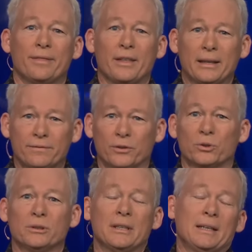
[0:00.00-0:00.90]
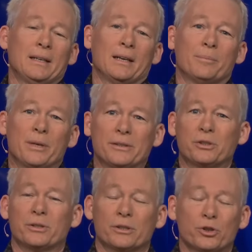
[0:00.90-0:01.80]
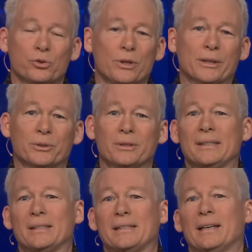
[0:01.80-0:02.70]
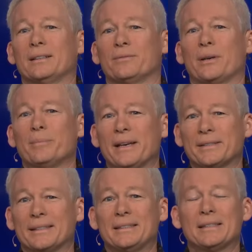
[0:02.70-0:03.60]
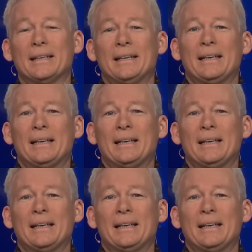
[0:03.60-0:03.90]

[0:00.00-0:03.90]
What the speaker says: Thankful amidst the struggle is the title of our message.